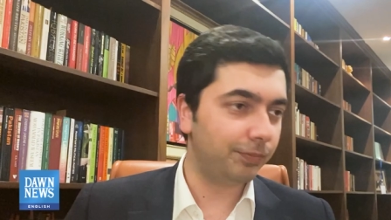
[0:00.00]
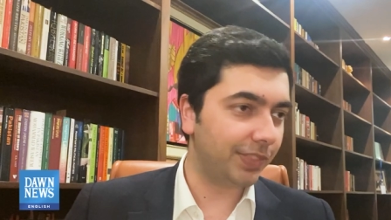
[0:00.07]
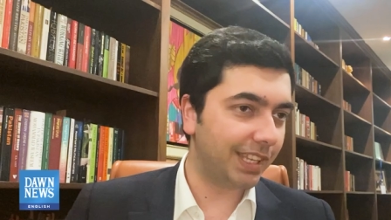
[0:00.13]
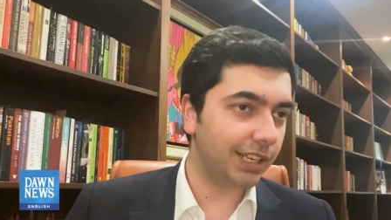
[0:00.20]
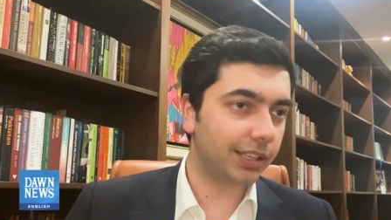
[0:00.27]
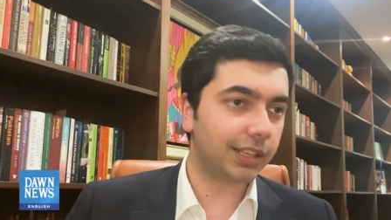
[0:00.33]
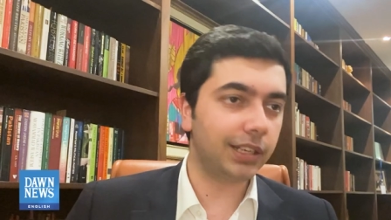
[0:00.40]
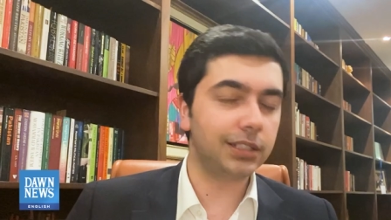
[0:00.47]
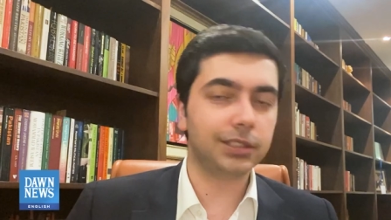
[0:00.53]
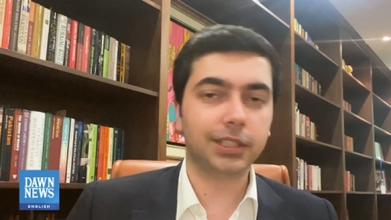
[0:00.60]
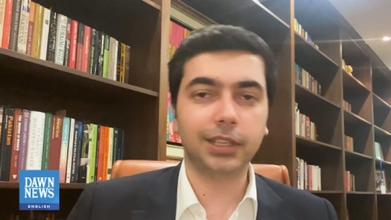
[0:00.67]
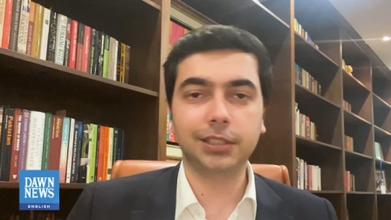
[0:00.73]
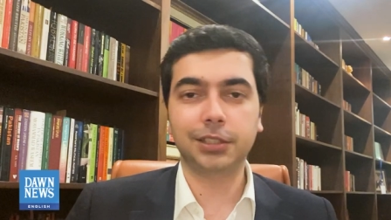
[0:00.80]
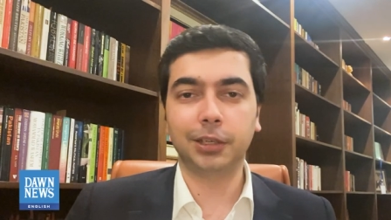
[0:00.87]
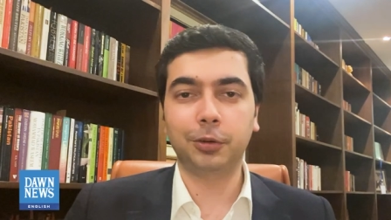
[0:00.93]
Their
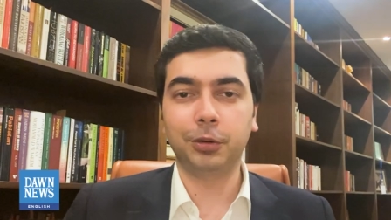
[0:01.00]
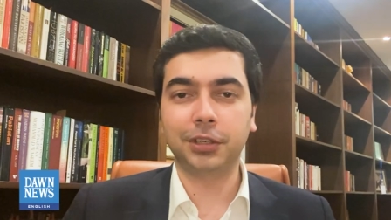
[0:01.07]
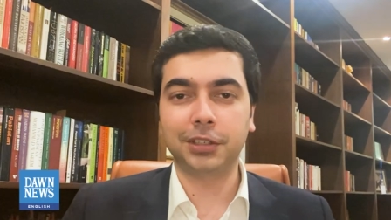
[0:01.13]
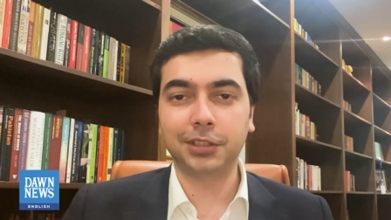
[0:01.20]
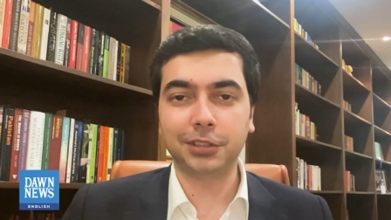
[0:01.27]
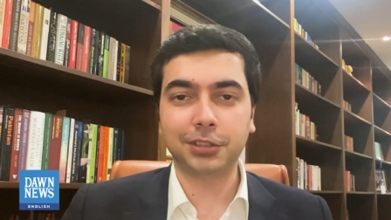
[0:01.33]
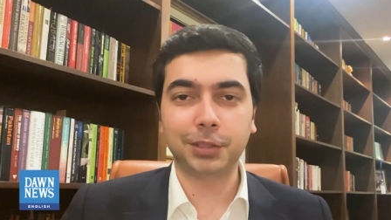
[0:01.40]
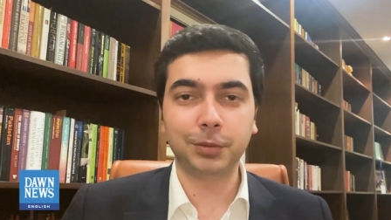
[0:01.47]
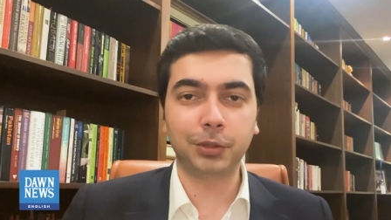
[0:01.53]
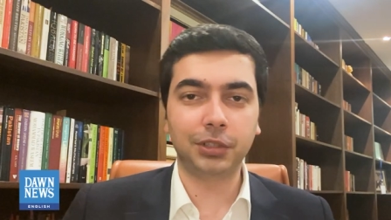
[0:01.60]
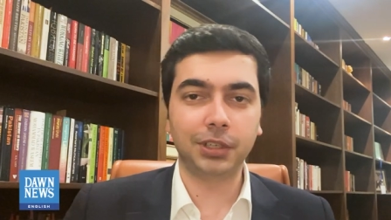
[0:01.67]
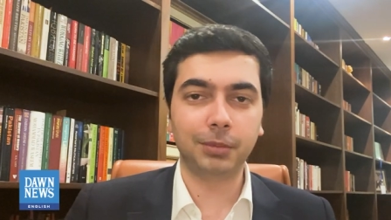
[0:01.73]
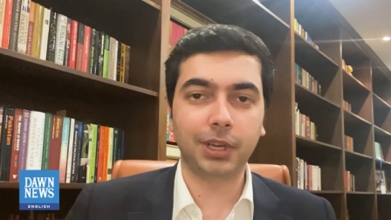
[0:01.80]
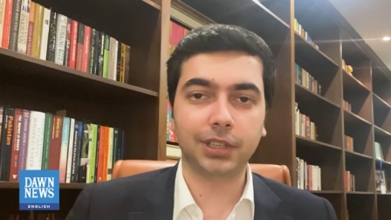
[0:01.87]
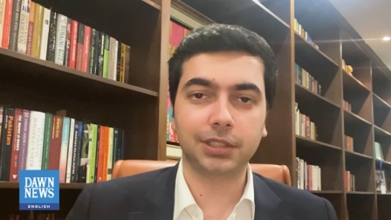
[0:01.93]
kids are going to
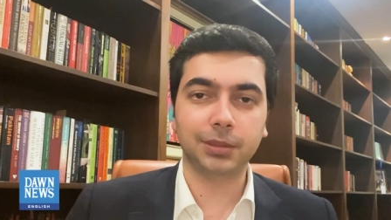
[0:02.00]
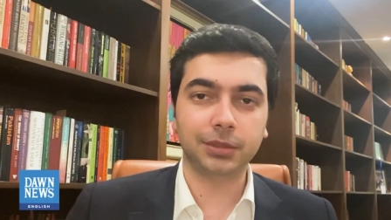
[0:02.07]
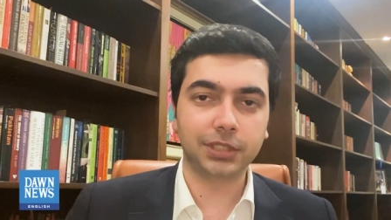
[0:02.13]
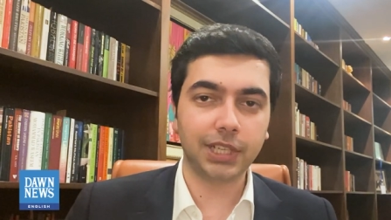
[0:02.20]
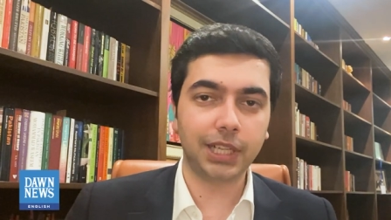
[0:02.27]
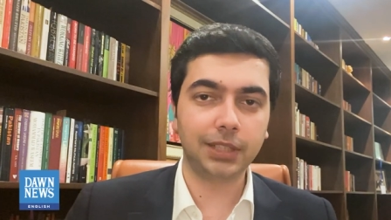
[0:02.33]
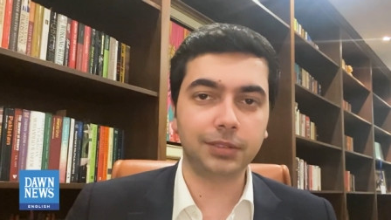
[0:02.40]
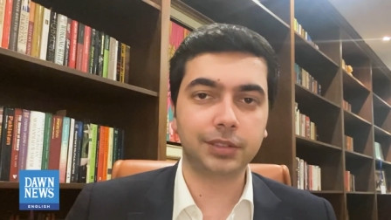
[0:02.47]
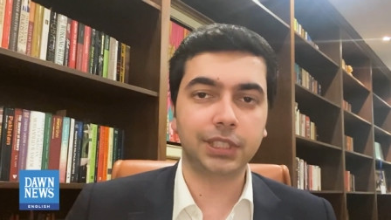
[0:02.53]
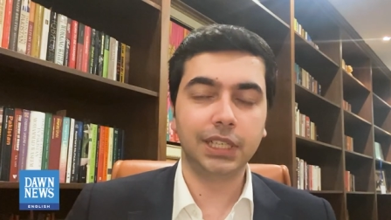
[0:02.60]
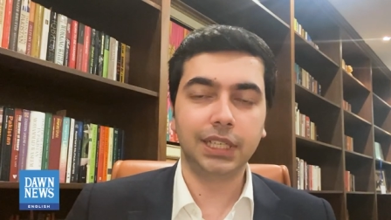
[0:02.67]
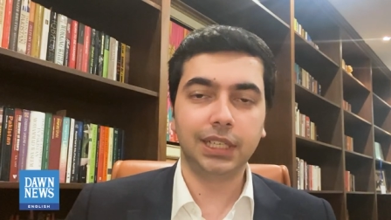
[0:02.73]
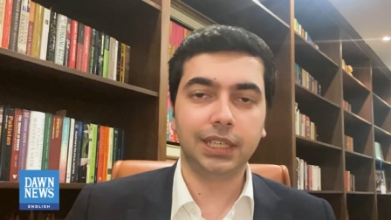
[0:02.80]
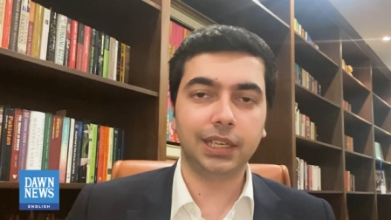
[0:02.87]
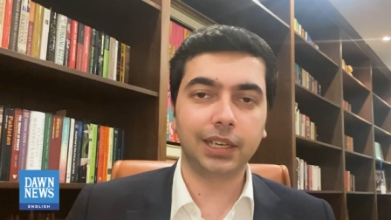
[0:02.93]
distribute it amongst themselves.
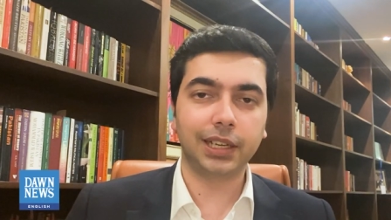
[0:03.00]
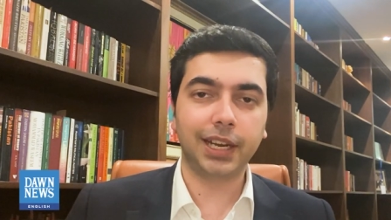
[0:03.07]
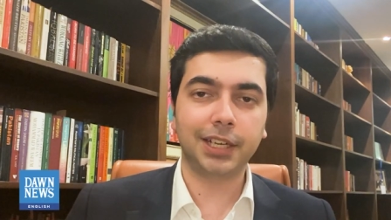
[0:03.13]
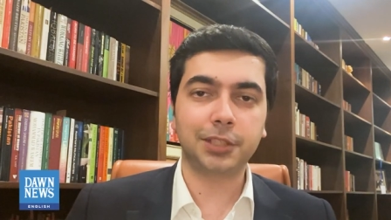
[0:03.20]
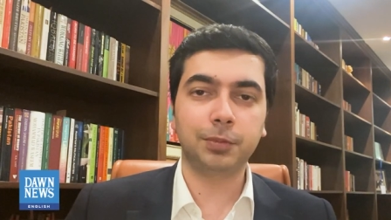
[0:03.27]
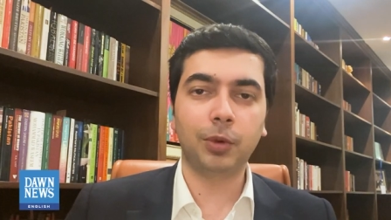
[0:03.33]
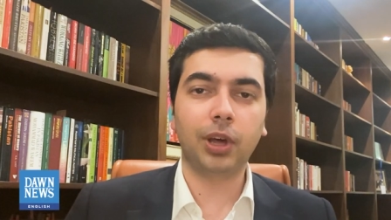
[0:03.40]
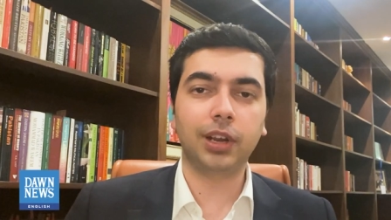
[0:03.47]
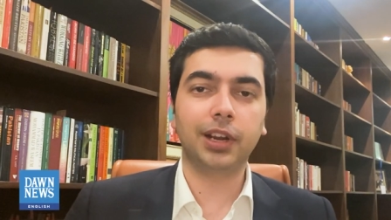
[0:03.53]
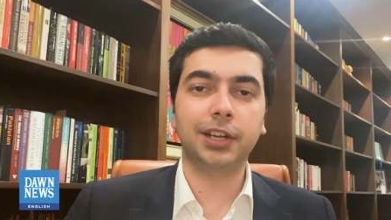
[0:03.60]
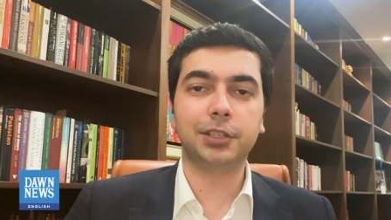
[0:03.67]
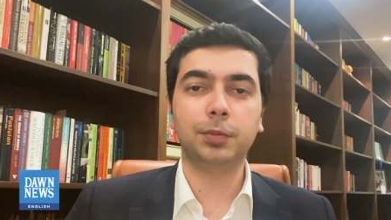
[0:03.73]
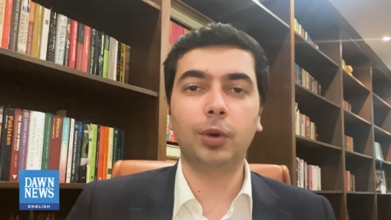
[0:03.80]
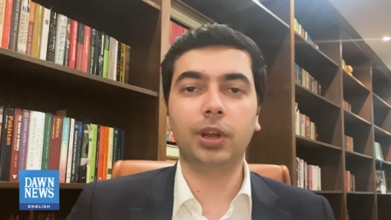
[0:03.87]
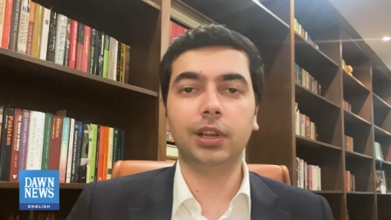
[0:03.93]
It'll get smaller
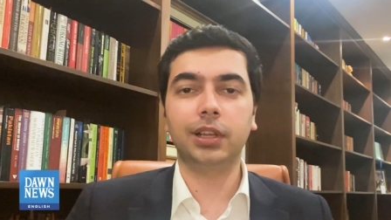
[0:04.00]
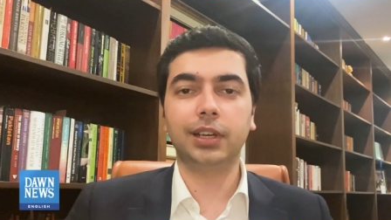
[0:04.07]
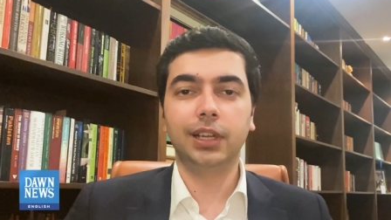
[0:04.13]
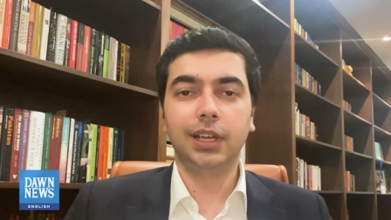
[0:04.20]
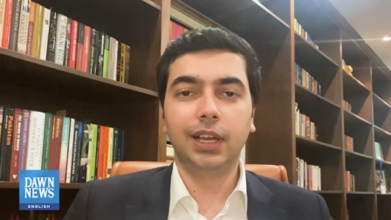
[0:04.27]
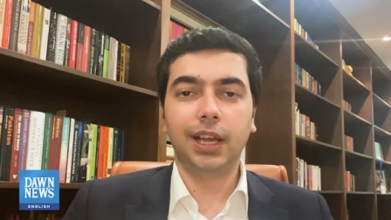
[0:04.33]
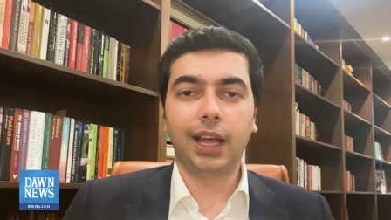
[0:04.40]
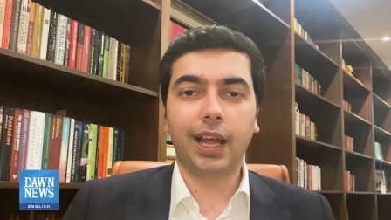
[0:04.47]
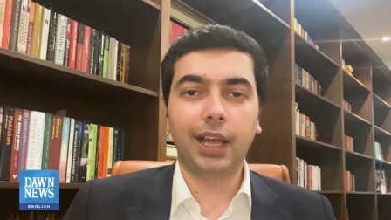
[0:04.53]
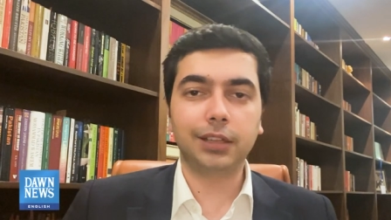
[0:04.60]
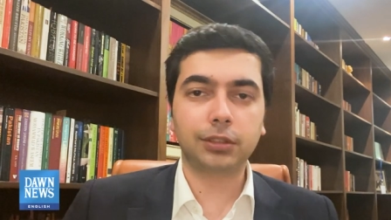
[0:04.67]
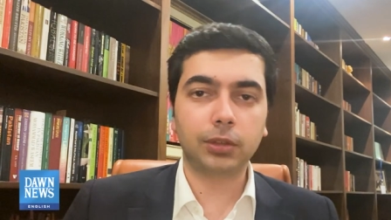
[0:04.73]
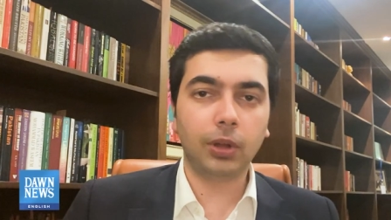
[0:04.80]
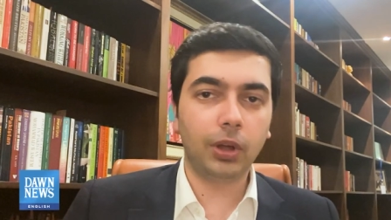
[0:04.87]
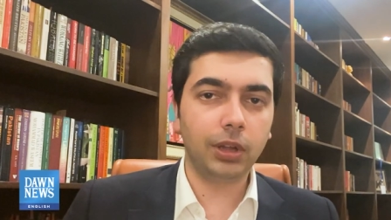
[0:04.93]
and smaller
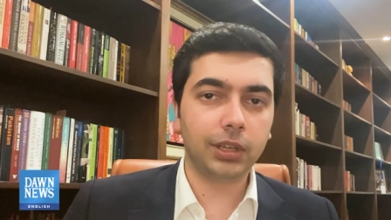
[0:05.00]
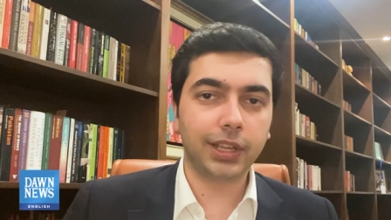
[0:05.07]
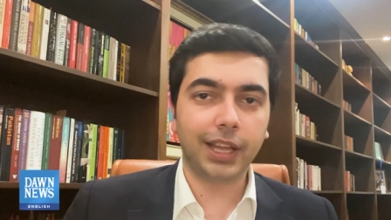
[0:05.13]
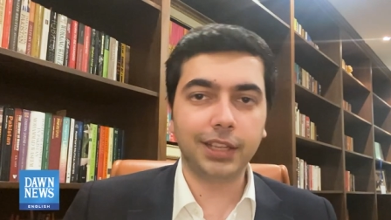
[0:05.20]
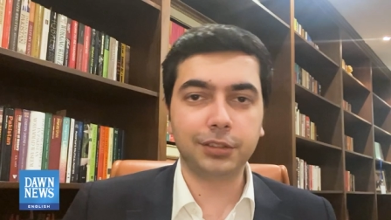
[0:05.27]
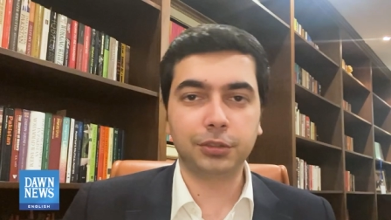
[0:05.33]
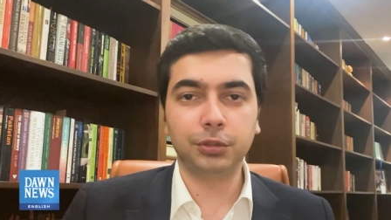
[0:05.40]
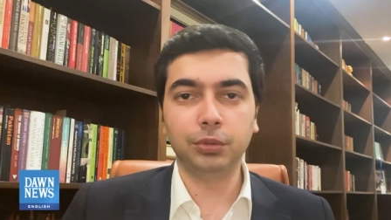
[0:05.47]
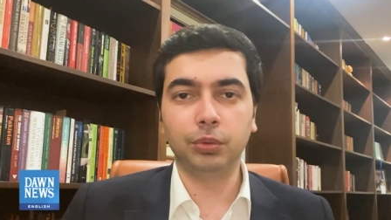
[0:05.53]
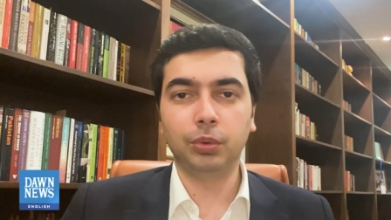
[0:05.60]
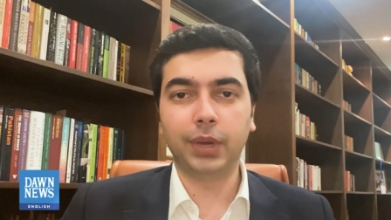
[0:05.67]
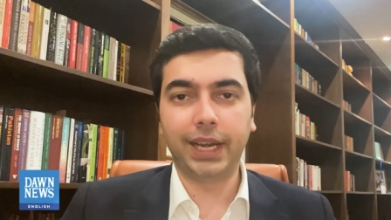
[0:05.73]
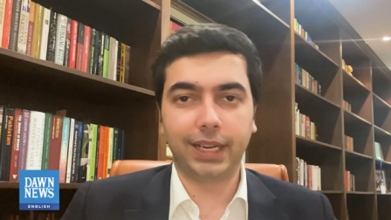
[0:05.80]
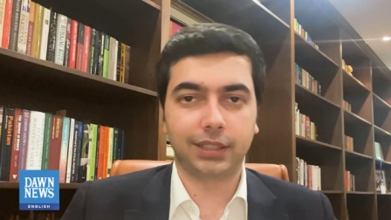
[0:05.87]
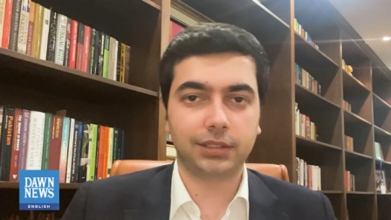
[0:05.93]
as long as you
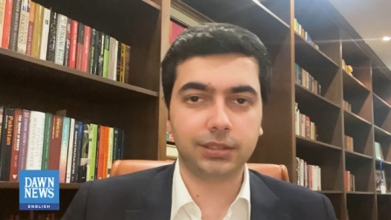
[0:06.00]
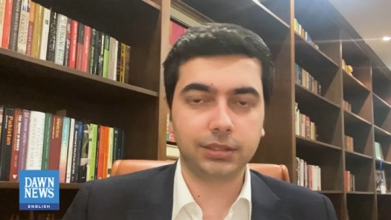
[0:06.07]
wait.